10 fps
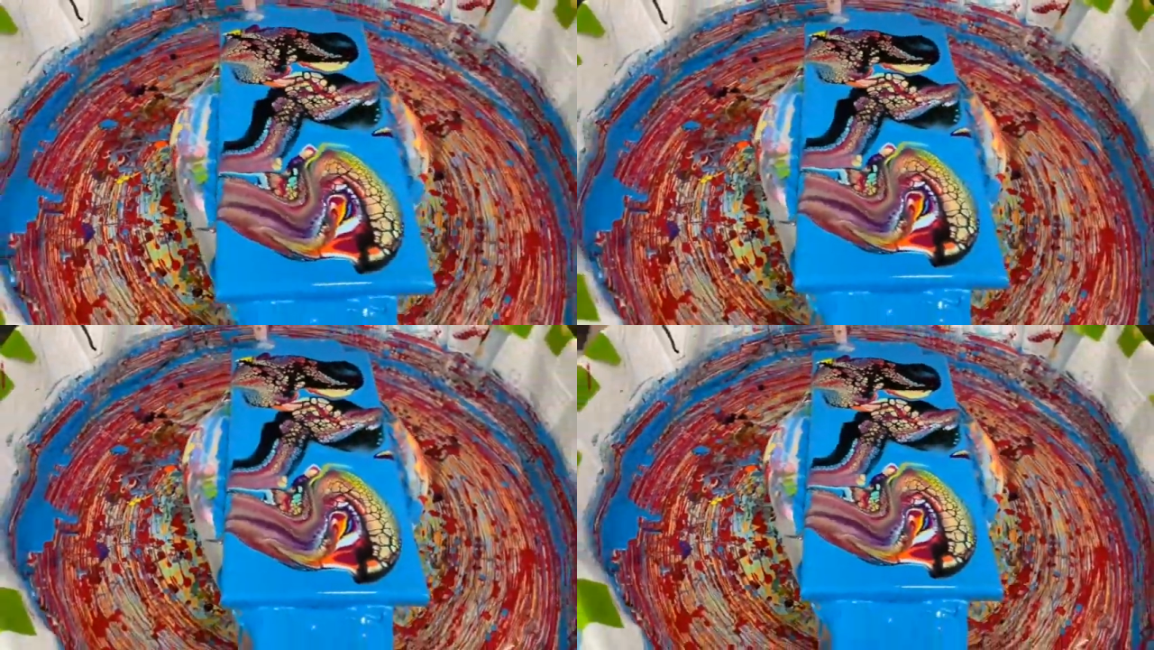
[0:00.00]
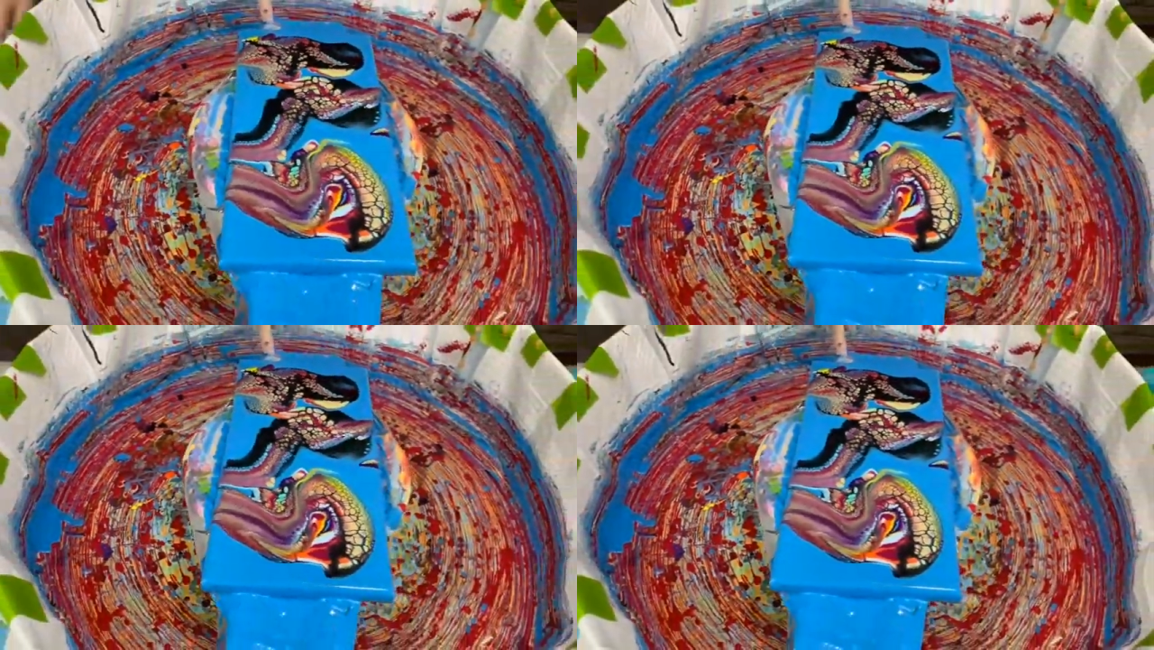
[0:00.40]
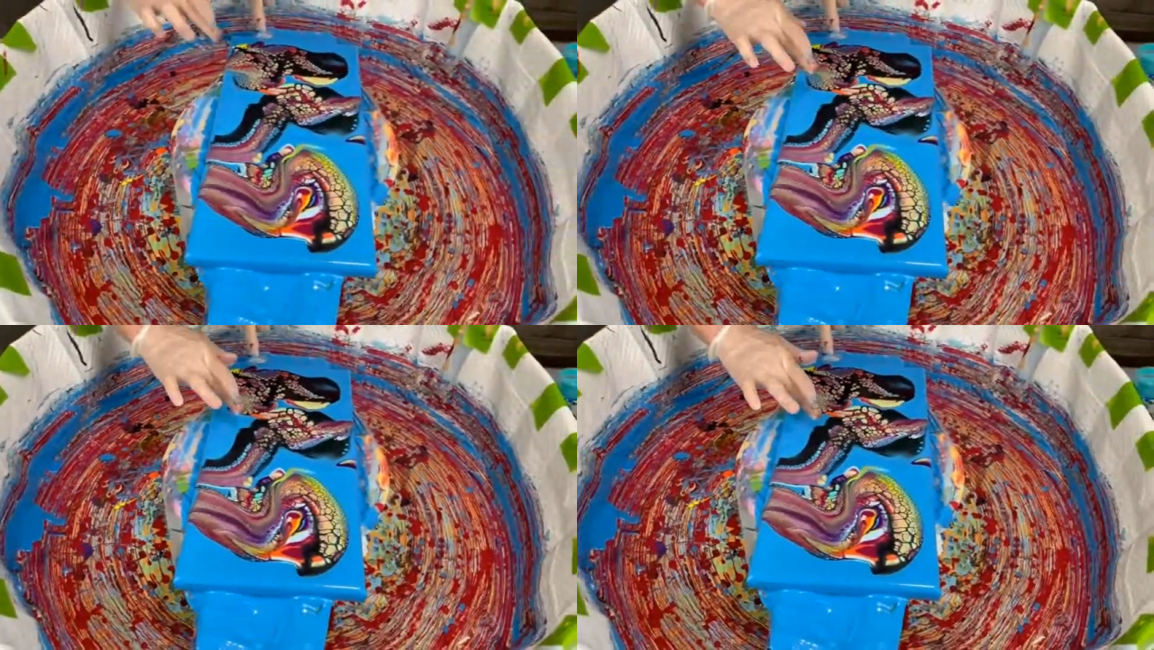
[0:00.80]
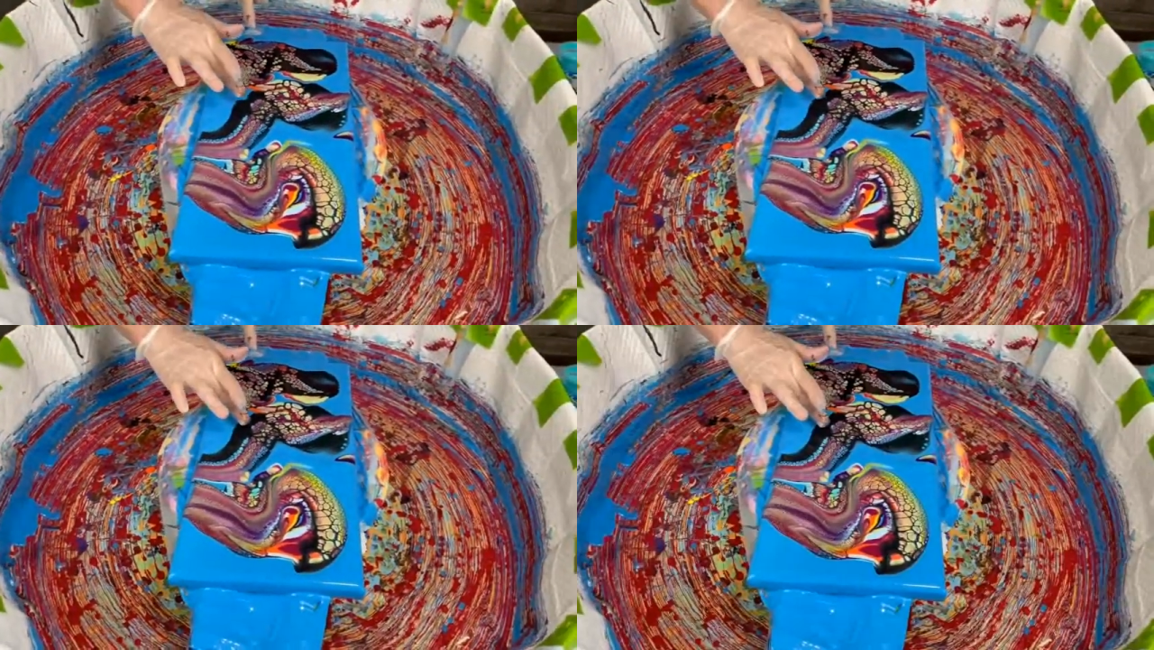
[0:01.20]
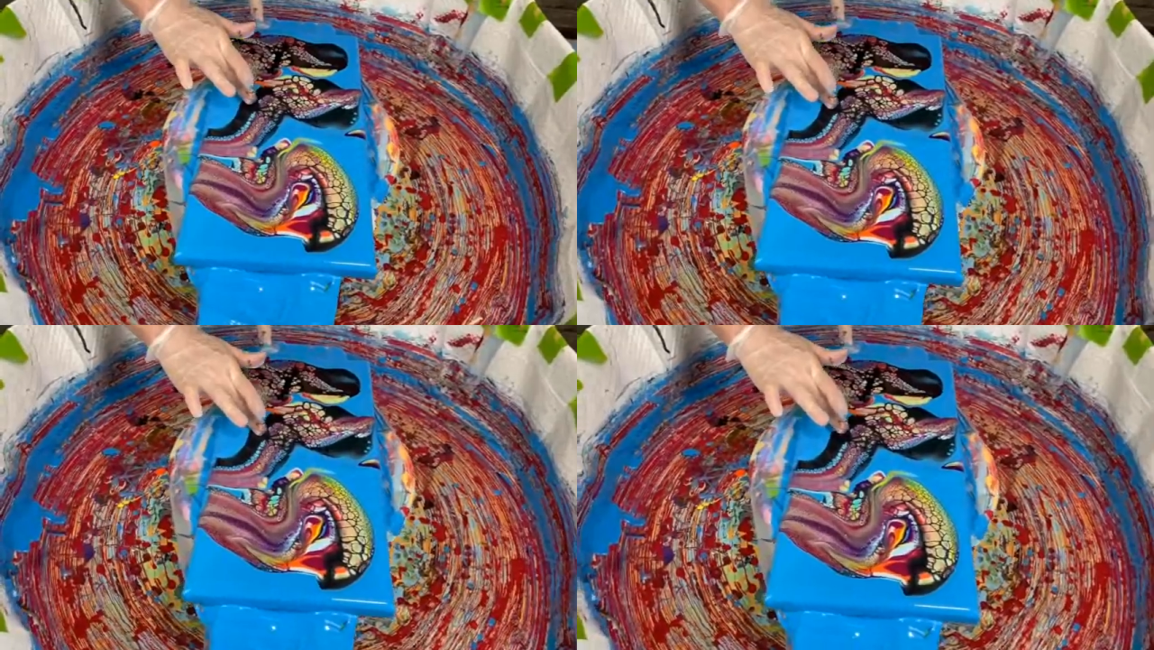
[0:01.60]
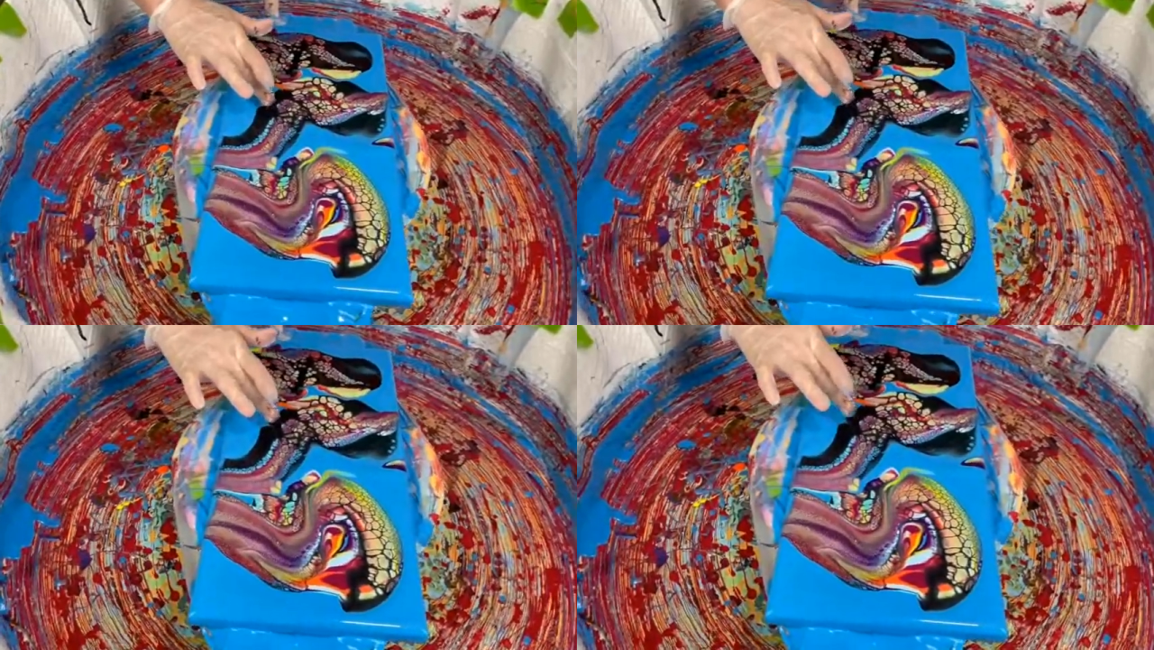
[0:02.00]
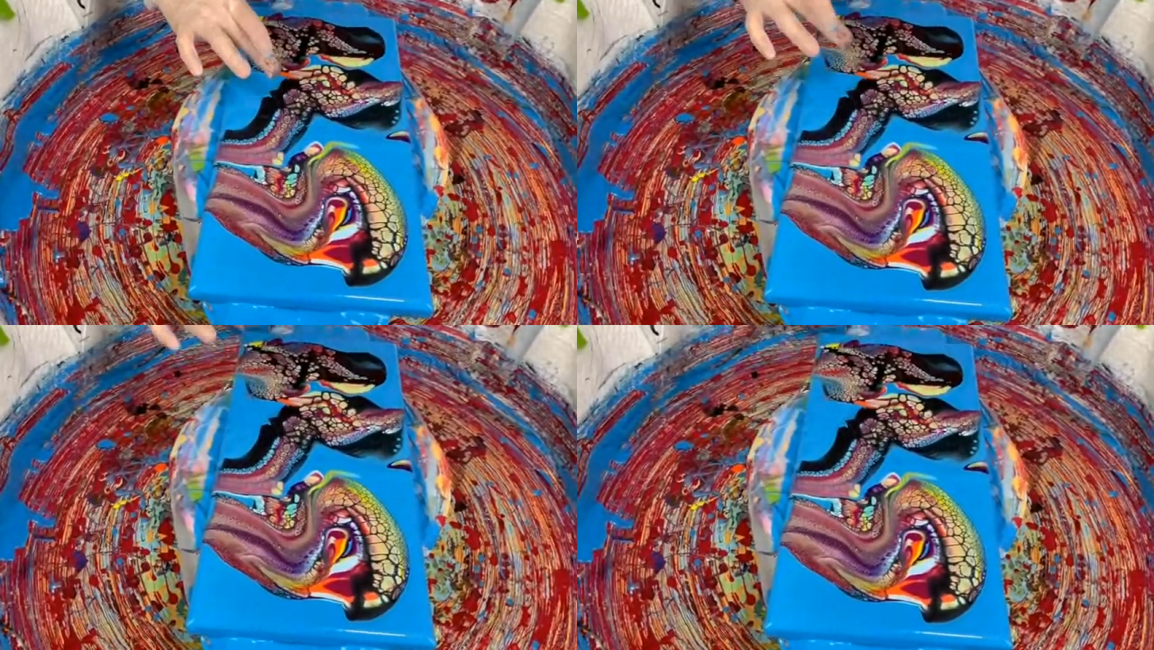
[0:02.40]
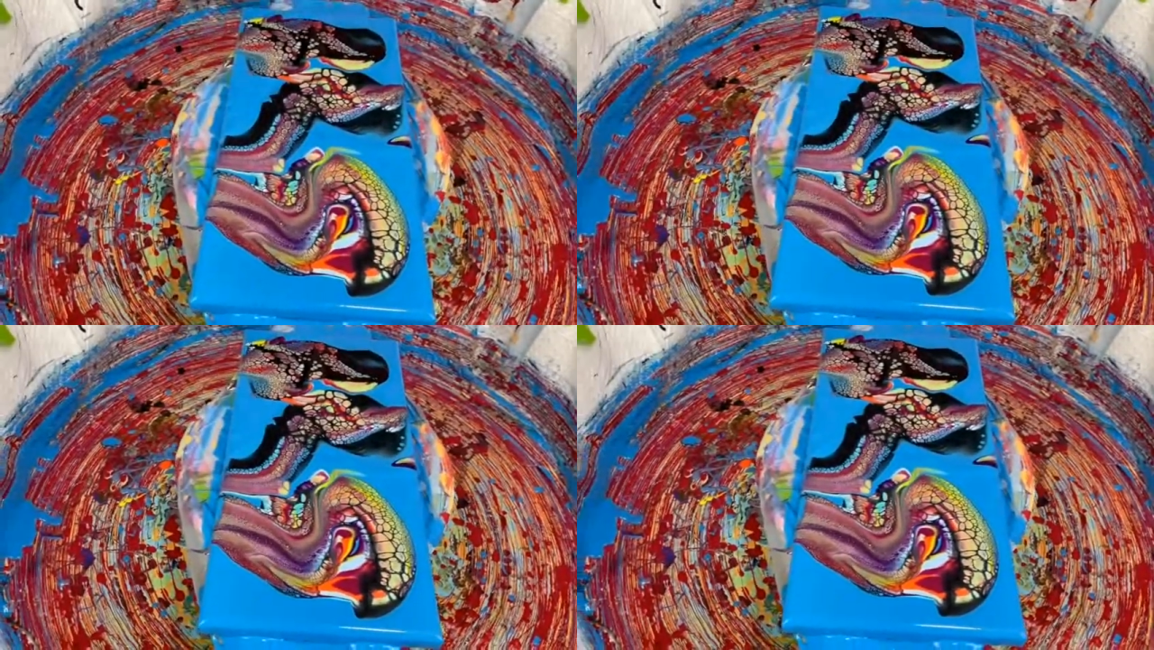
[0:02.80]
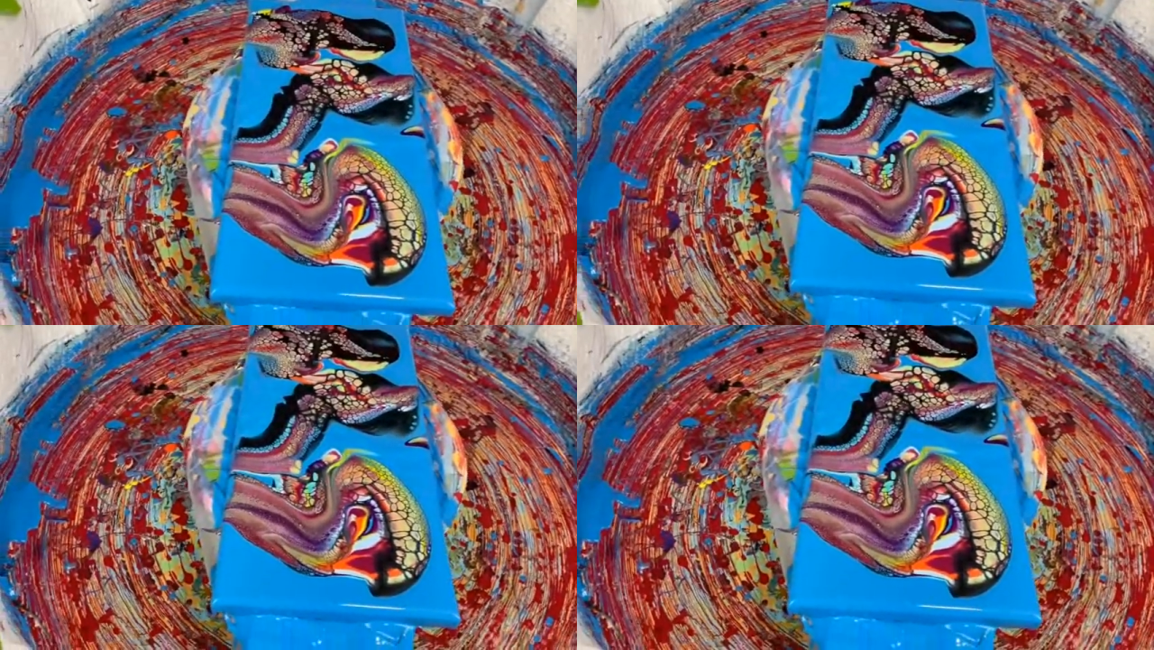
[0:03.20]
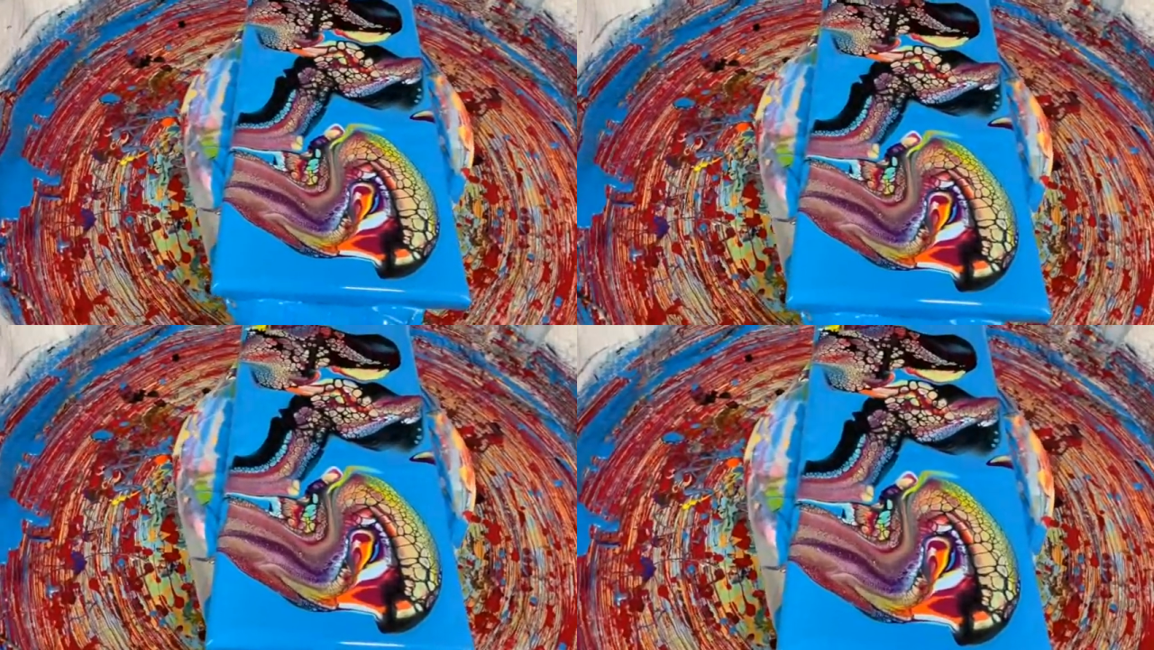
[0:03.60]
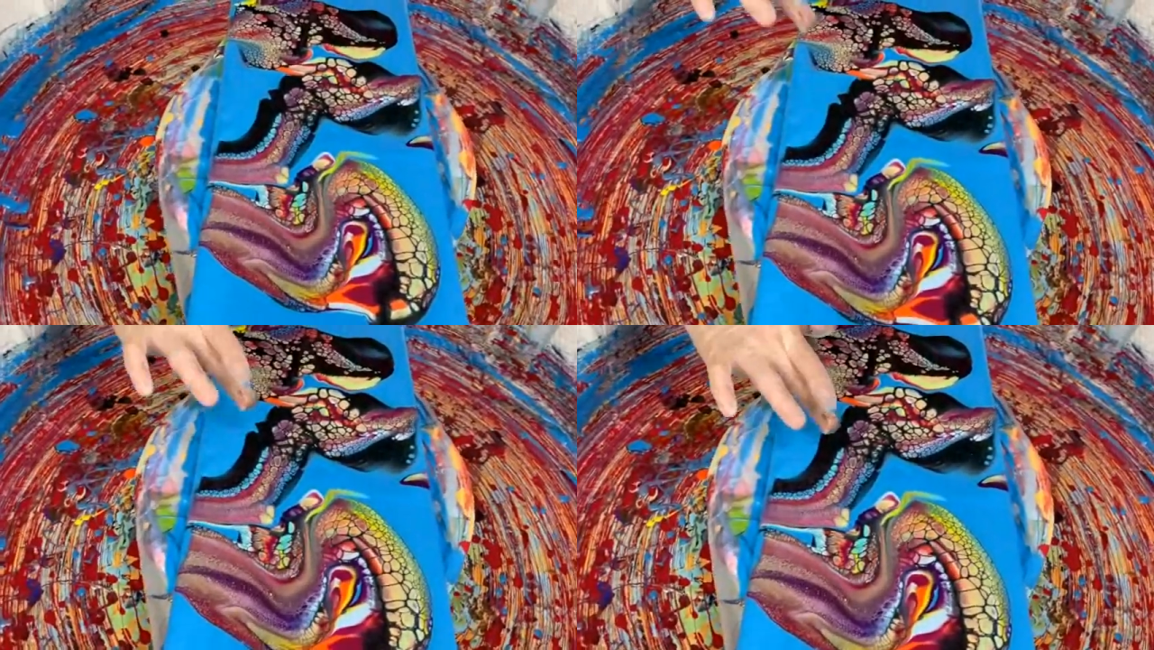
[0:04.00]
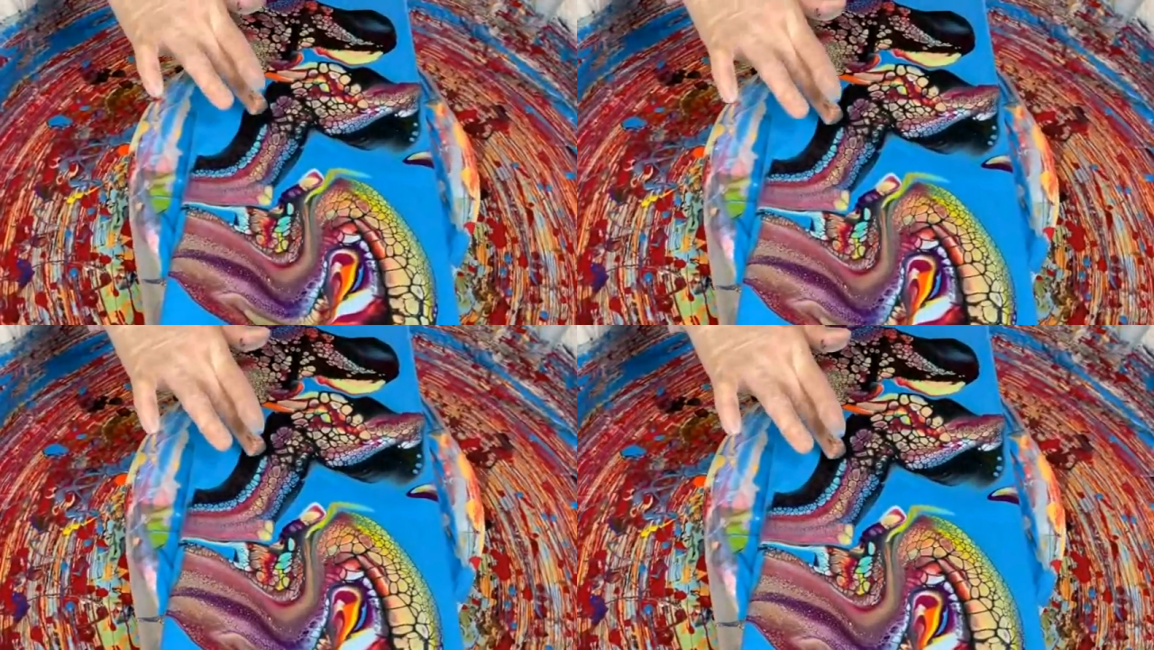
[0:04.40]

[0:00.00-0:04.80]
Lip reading: (no speaker visible)